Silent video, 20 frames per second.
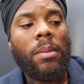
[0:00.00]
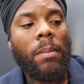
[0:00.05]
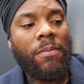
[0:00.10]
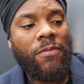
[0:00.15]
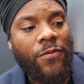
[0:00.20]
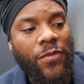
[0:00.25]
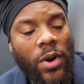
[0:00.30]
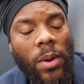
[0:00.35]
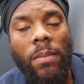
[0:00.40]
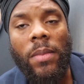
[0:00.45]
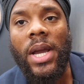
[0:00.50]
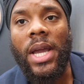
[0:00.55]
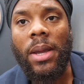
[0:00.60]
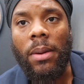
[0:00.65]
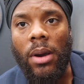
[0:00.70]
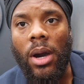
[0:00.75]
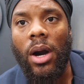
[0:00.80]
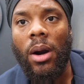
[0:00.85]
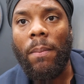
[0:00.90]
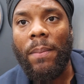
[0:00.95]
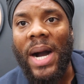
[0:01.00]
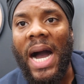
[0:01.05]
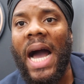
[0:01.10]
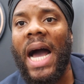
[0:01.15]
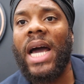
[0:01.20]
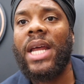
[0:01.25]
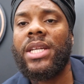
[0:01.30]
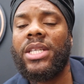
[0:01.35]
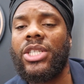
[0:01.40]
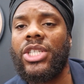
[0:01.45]
from
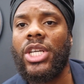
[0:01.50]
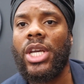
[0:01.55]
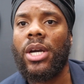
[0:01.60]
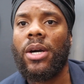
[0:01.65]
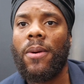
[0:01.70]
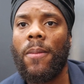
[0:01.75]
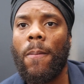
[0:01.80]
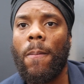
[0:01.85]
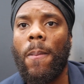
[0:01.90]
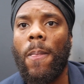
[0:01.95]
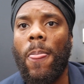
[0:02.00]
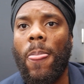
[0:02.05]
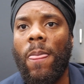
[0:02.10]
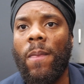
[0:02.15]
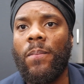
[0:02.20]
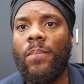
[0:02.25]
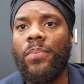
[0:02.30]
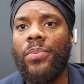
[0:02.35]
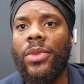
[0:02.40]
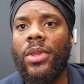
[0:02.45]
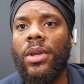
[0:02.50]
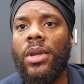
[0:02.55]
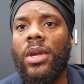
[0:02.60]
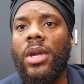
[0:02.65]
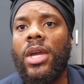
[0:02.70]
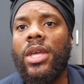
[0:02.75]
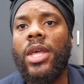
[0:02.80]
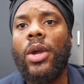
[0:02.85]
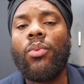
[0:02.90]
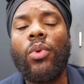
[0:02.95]
behind the chair.
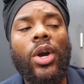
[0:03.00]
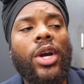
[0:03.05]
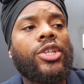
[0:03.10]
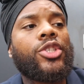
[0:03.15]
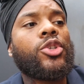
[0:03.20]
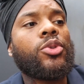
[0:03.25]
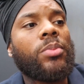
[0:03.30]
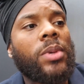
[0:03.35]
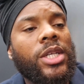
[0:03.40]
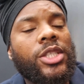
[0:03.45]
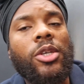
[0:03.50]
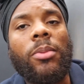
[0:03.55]
They worry too much